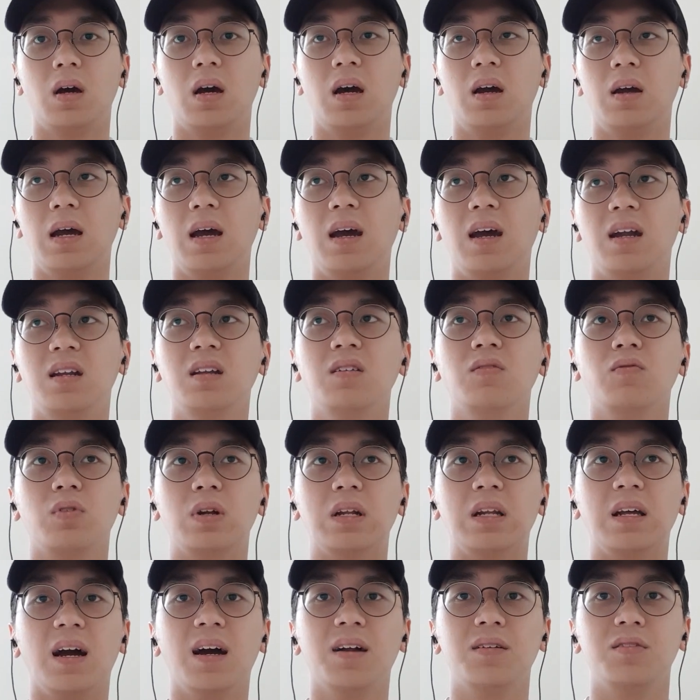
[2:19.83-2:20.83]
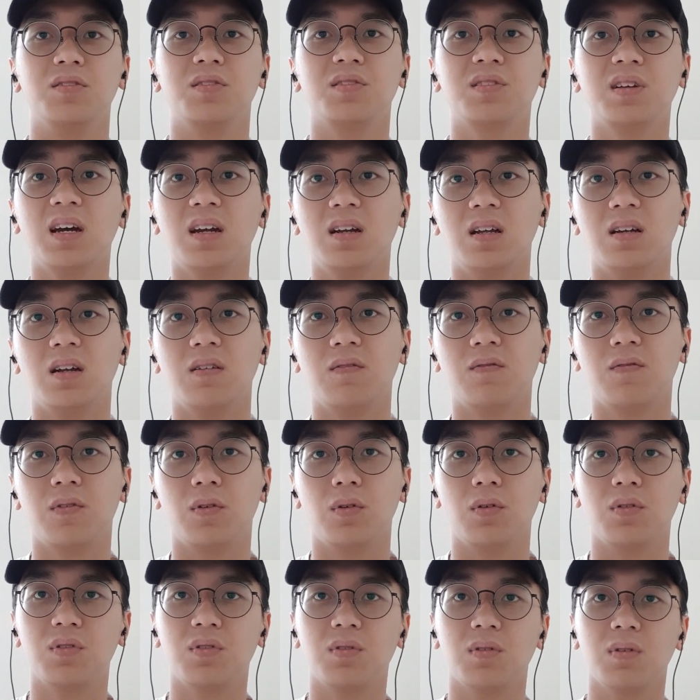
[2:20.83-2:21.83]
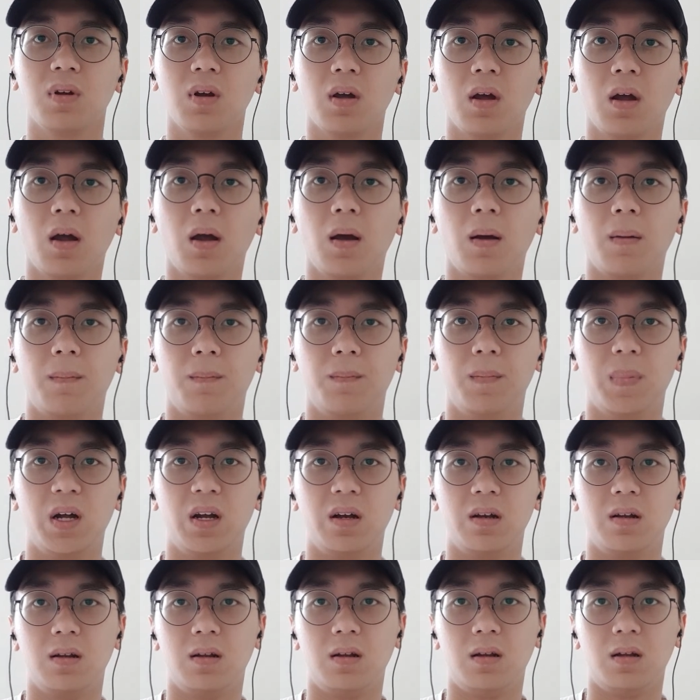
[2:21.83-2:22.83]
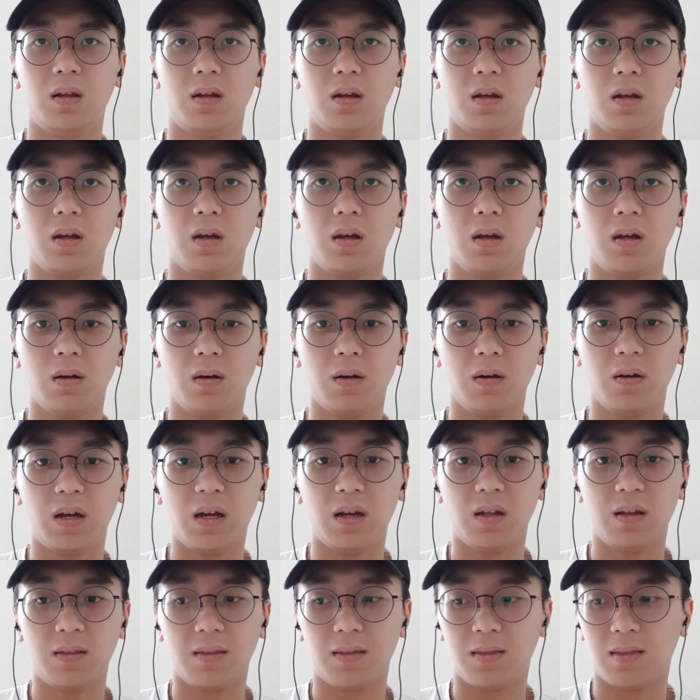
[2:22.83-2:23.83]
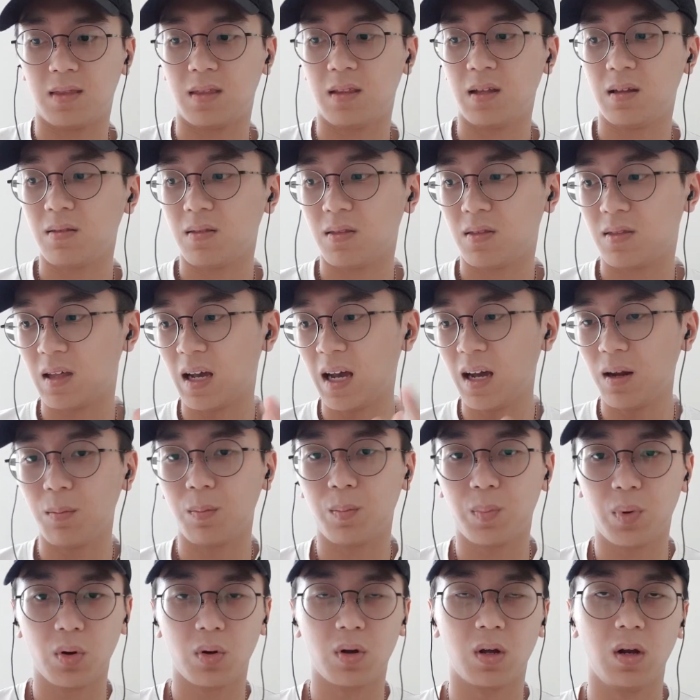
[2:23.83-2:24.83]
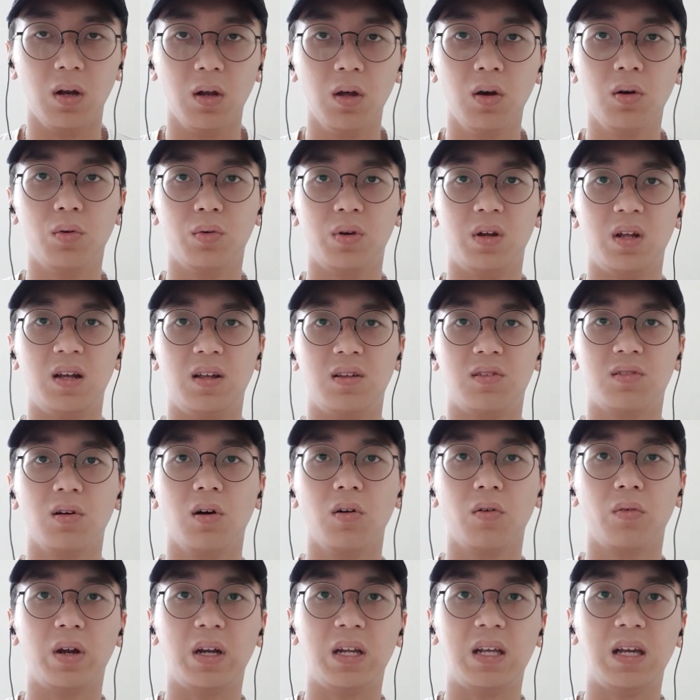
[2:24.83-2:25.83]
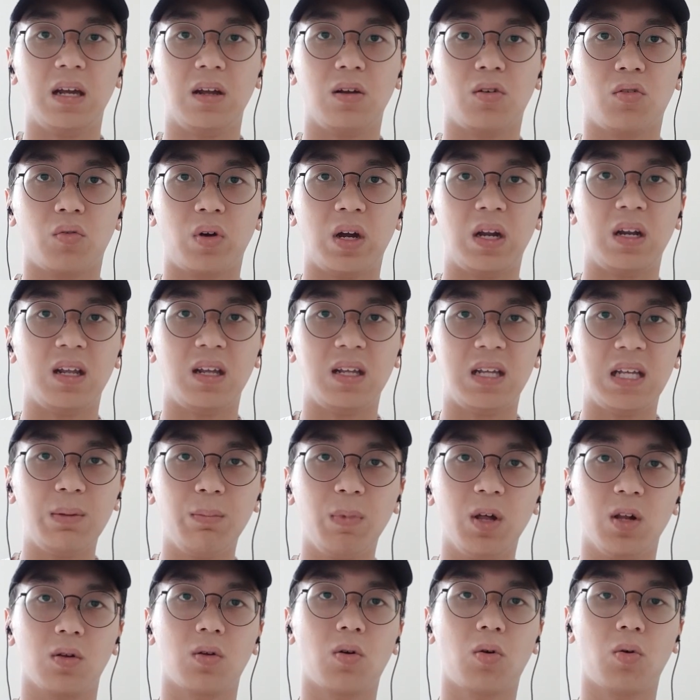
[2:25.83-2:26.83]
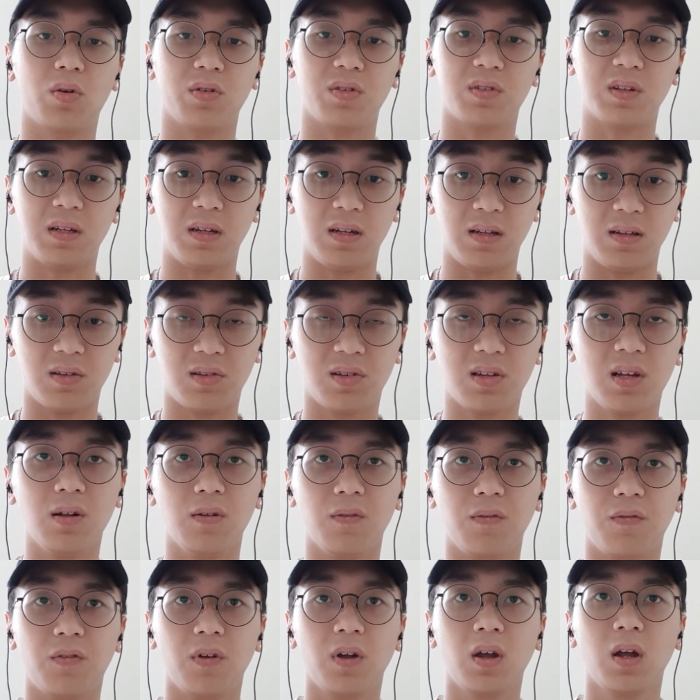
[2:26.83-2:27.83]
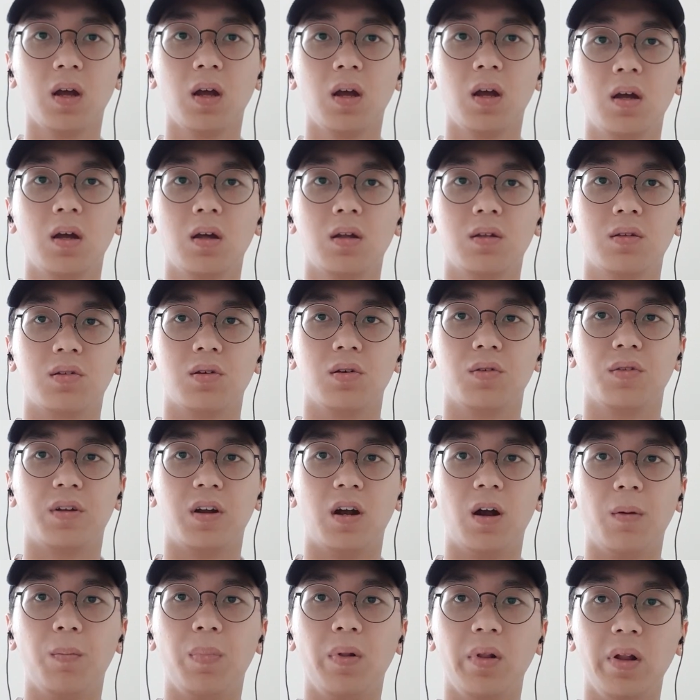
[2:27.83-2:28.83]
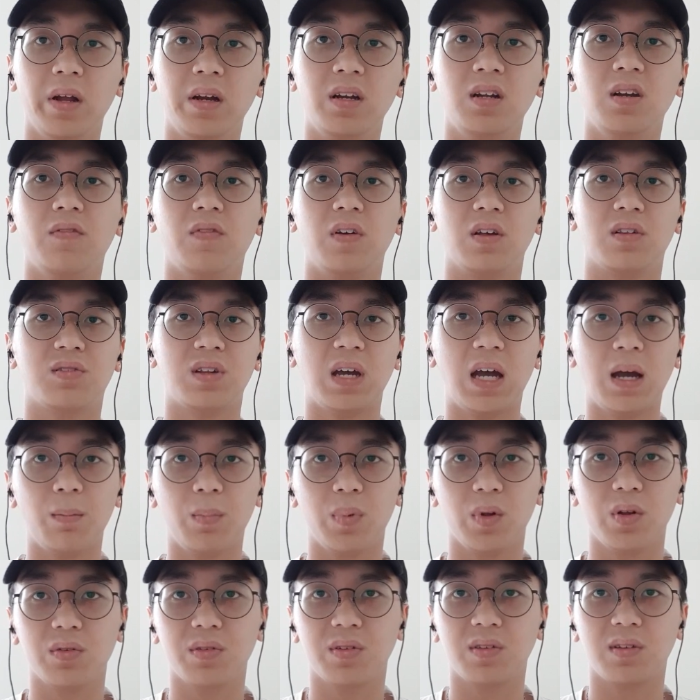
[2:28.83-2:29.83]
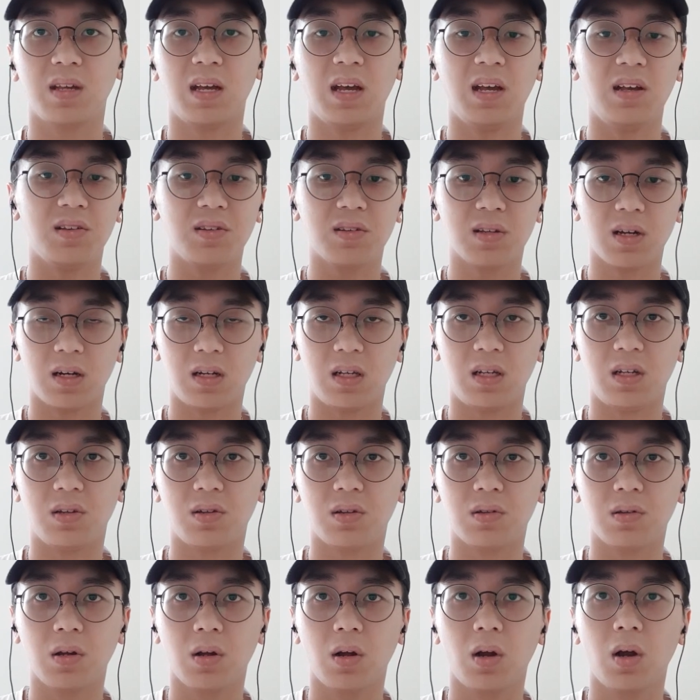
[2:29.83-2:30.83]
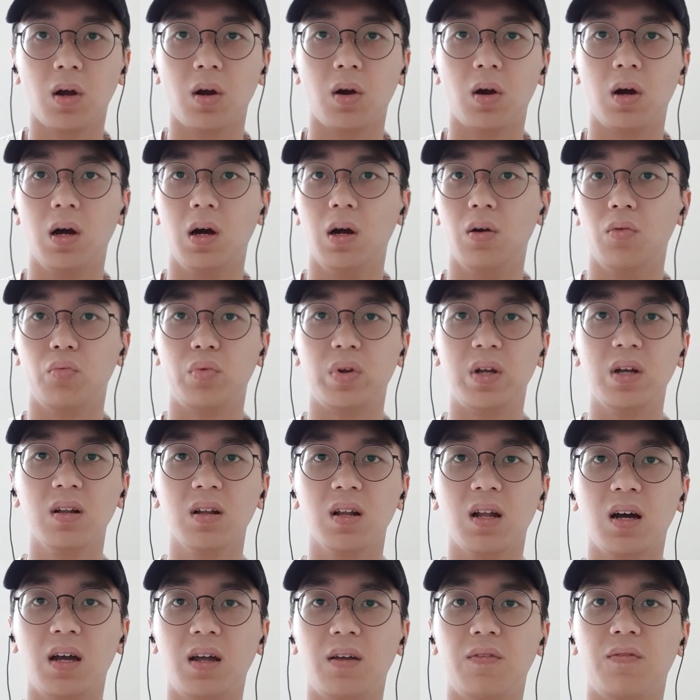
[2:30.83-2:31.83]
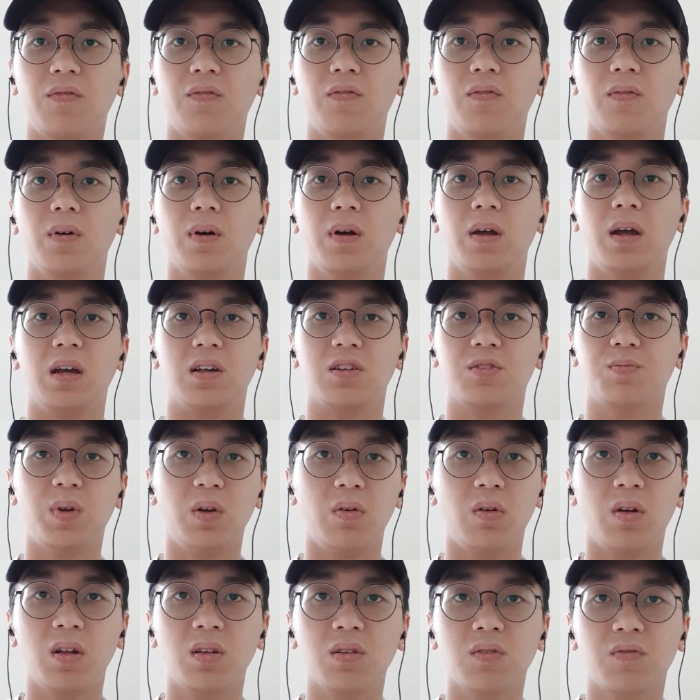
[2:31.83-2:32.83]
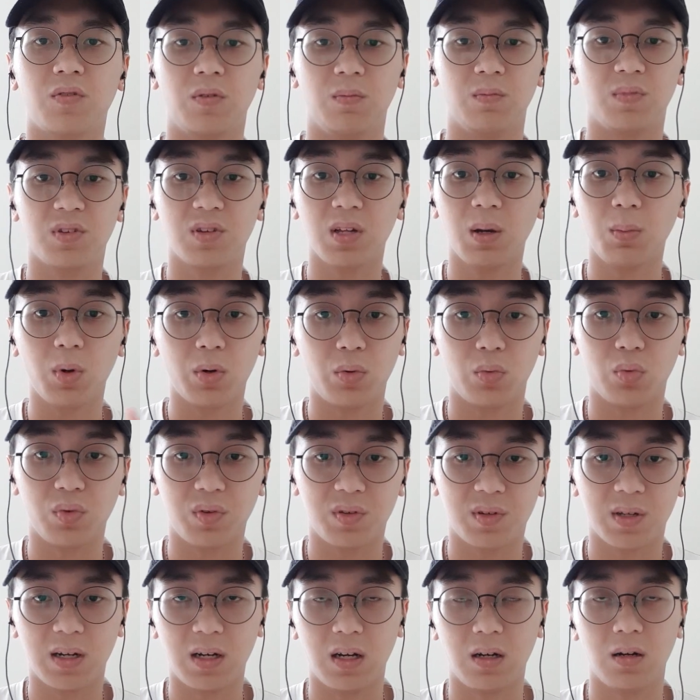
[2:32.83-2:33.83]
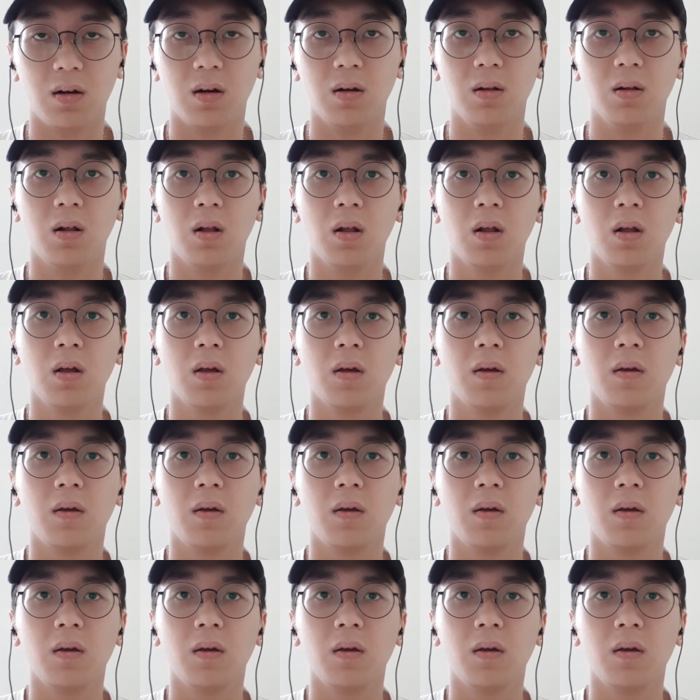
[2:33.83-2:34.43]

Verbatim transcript: I, I didn't really understand it at first, but that that book alone is already a great email course in itself. So there are plenty of examples, case studies, uh, real life experience from someone who's done it all.